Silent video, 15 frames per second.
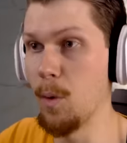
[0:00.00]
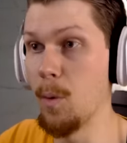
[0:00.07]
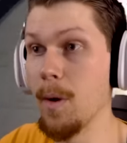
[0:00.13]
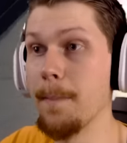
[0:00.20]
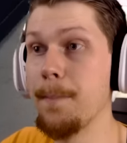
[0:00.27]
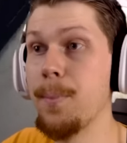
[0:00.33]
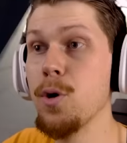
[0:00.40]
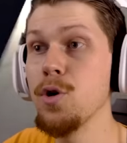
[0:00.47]
Okay, we
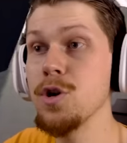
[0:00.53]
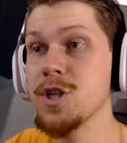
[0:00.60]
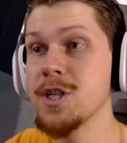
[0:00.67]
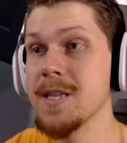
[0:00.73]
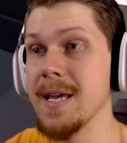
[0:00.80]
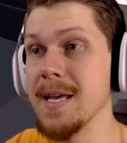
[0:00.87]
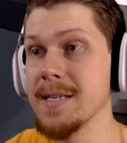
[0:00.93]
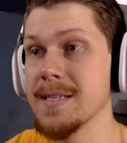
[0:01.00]
want to push
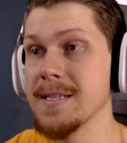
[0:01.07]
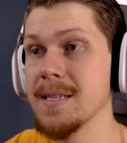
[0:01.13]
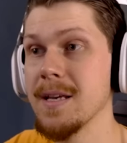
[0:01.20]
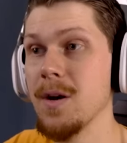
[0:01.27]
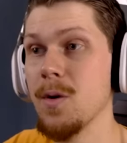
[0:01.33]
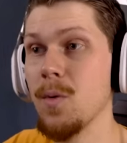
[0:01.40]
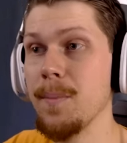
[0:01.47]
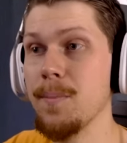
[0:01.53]
this.
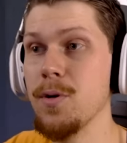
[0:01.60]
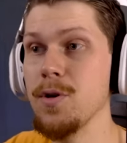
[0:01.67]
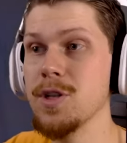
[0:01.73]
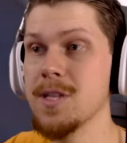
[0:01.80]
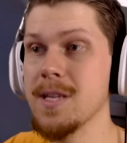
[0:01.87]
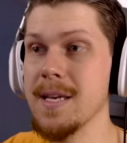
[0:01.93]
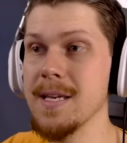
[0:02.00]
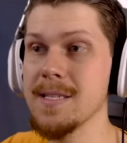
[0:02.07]
We
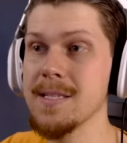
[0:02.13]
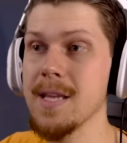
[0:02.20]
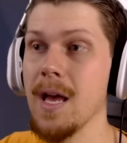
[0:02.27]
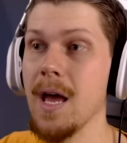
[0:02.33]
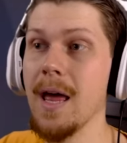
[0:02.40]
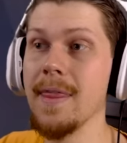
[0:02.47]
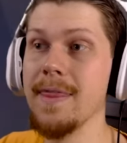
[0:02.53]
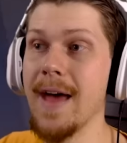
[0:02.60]
push this.
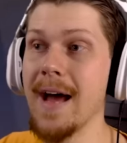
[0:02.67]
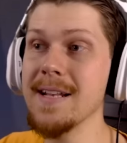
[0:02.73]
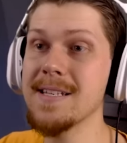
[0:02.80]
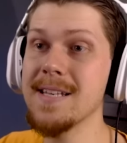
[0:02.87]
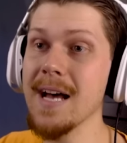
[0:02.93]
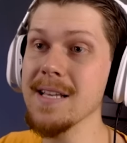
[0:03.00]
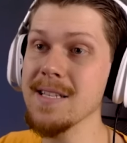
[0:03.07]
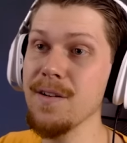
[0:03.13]

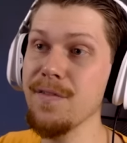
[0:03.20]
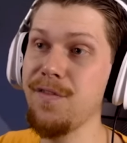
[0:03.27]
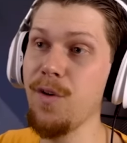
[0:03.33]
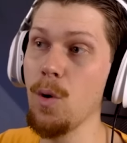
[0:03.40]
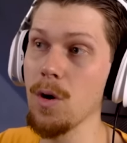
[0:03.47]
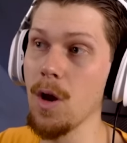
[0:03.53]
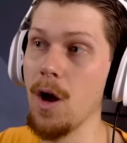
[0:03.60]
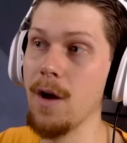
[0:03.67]
That doesn't
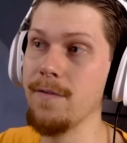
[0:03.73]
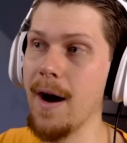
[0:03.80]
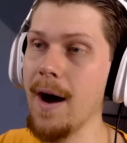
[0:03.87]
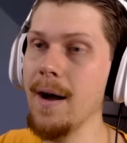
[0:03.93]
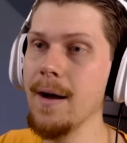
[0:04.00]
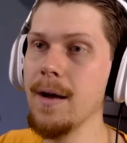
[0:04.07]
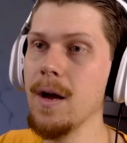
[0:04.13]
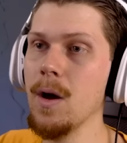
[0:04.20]
fall
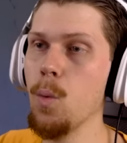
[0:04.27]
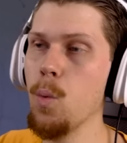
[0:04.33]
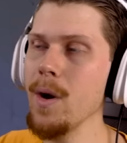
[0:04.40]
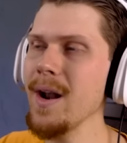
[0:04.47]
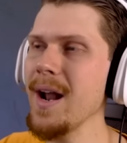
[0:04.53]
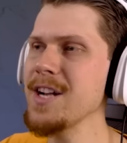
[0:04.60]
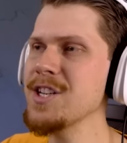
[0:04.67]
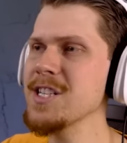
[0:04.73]
over.
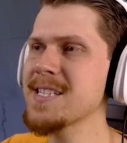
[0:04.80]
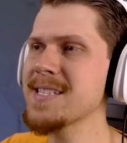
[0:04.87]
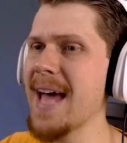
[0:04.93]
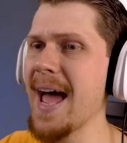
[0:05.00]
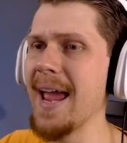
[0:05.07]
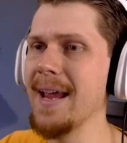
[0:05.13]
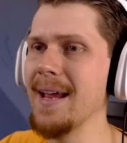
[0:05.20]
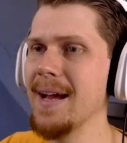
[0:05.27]
What did I just
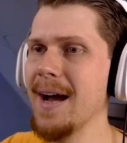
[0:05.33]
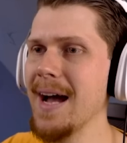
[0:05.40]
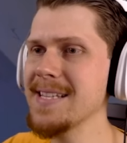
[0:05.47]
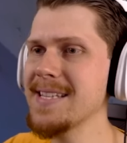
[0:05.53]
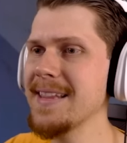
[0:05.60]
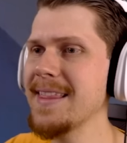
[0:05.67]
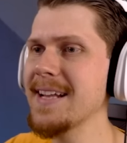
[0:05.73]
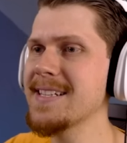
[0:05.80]
say?
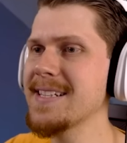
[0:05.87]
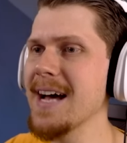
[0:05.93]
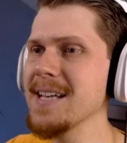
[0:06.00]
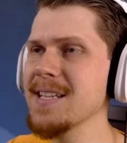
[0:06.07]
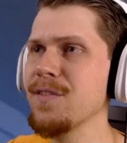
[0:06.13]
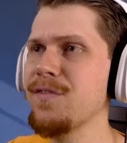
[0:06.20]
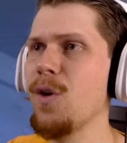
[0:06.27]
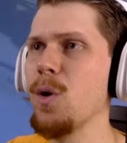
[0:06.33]
I said that
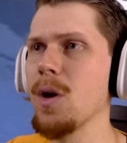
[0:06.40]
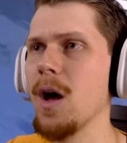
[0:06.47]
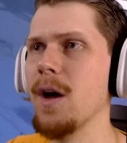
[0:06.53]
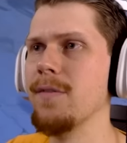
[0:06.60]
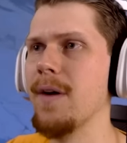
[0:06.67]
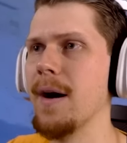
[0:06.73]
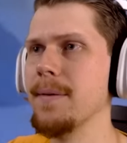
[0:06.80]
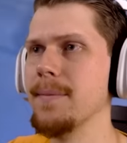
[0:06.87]
doesn't fall
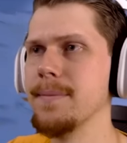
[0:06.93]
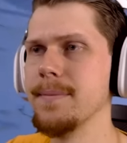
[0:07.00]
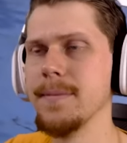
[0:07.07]
over.